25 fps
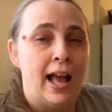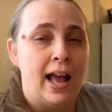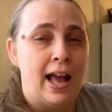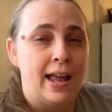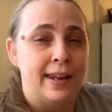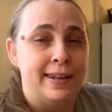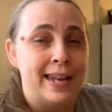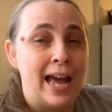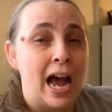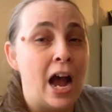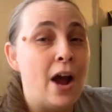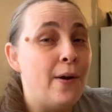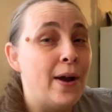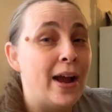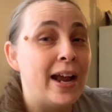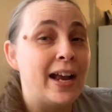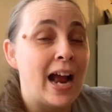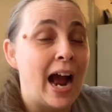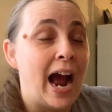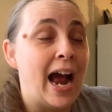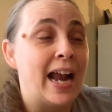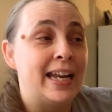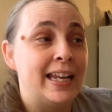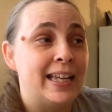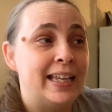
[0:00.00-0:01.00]
now I
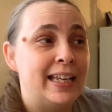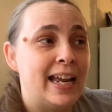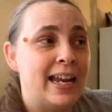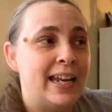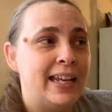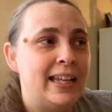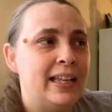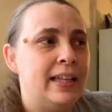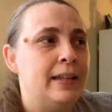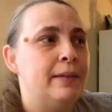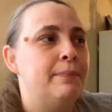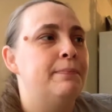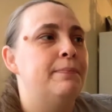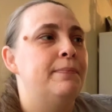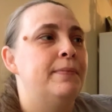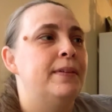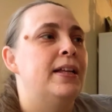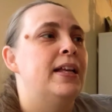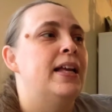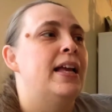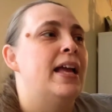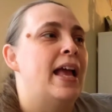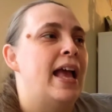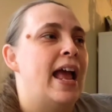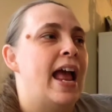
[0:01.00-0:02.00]
kind of get it.
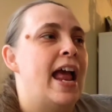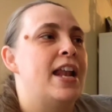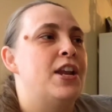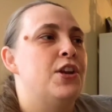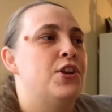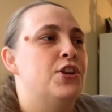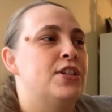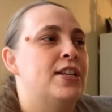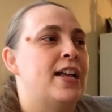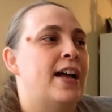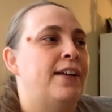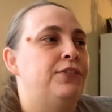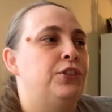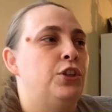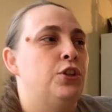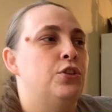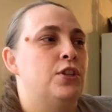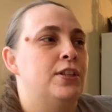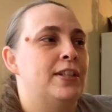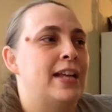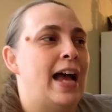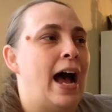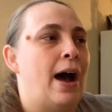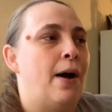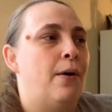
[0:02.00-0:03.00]
And you just have to use
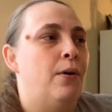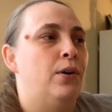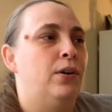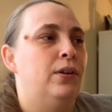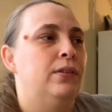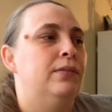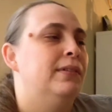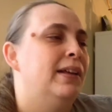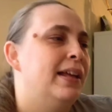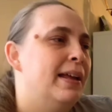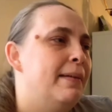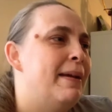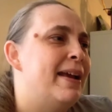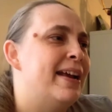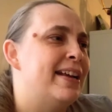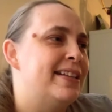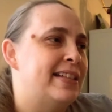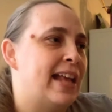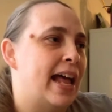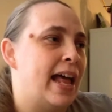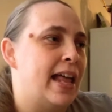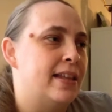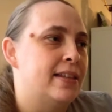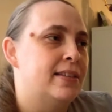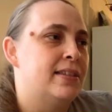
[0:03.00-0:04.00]
a towel. It makes
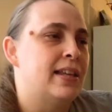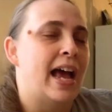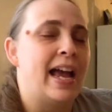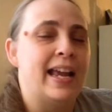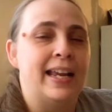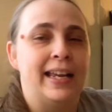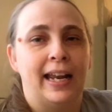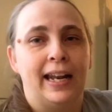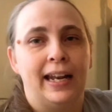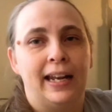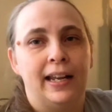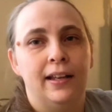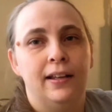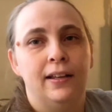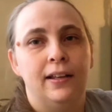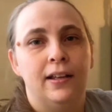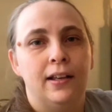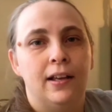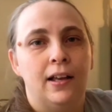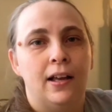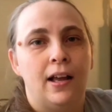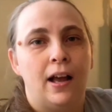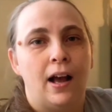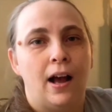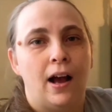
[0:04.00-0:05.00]
sense. I get it.
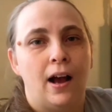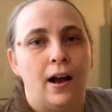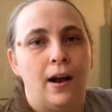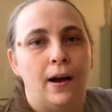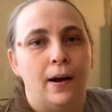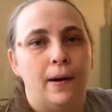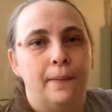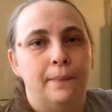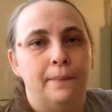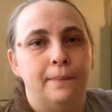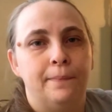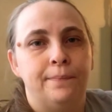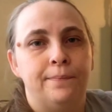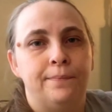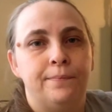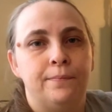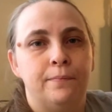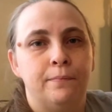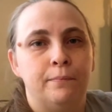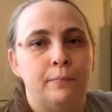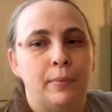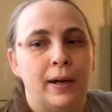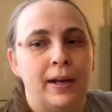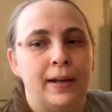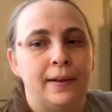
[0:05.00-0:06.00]

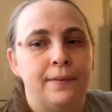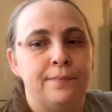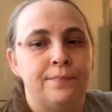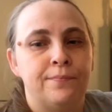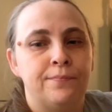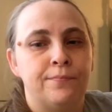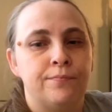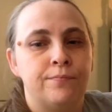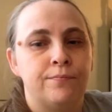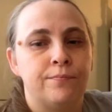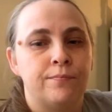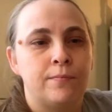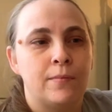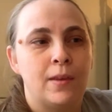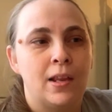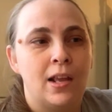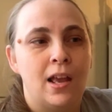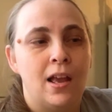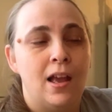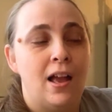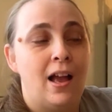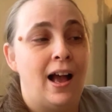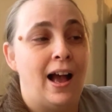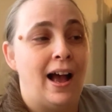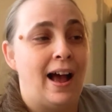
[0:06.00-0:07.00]
But
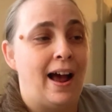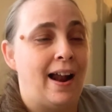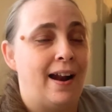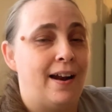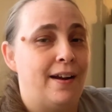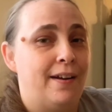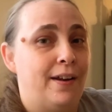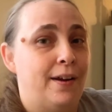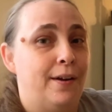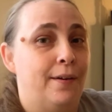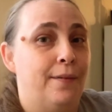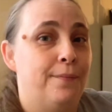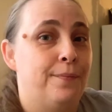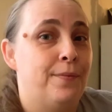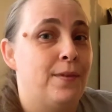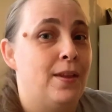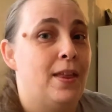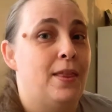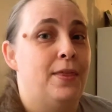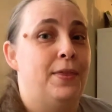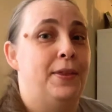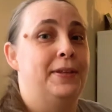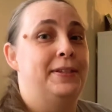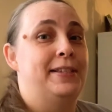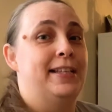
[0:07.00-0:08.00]
I don't know.
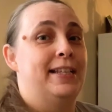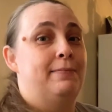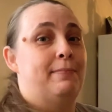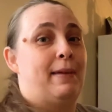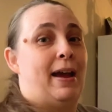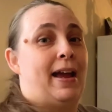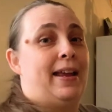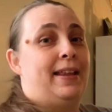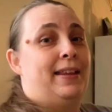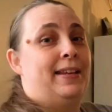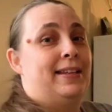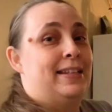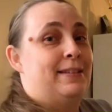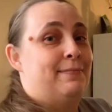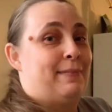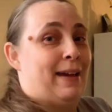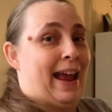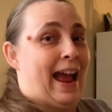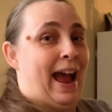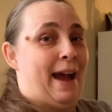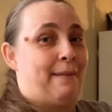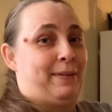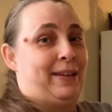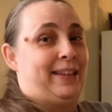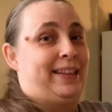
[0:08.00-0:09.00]
This is my
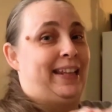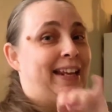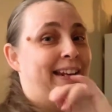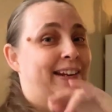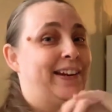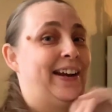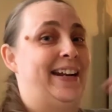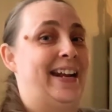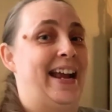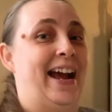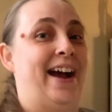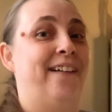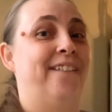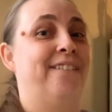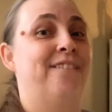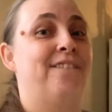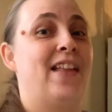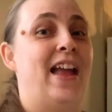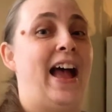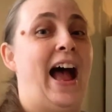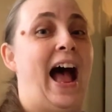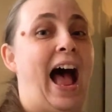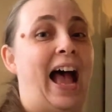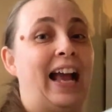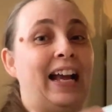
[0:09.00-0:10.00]
happy thing right now.
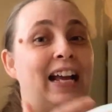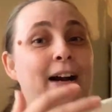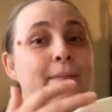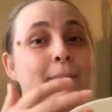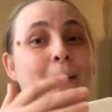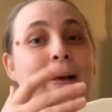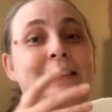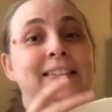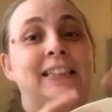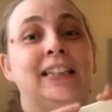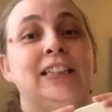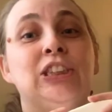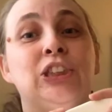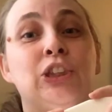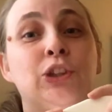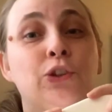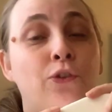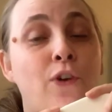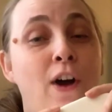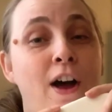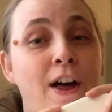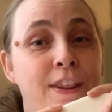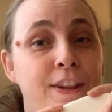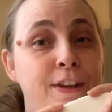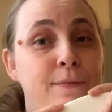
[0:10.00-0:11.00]
I got my sister
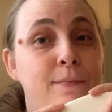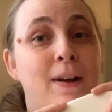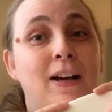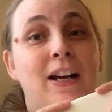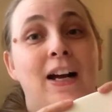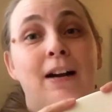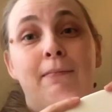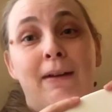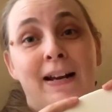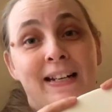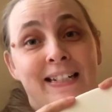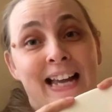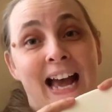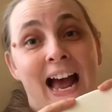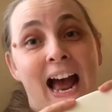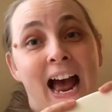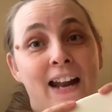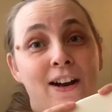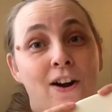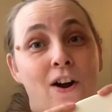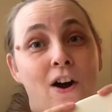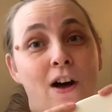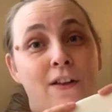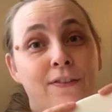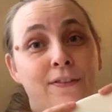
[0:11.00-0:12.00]
on them. I got my dad
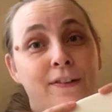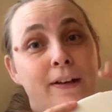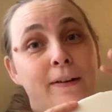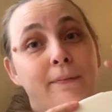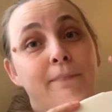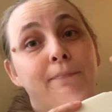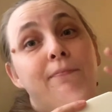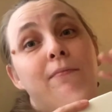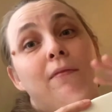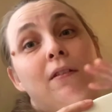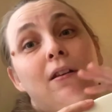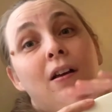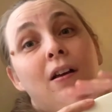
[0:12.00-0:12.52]
on them.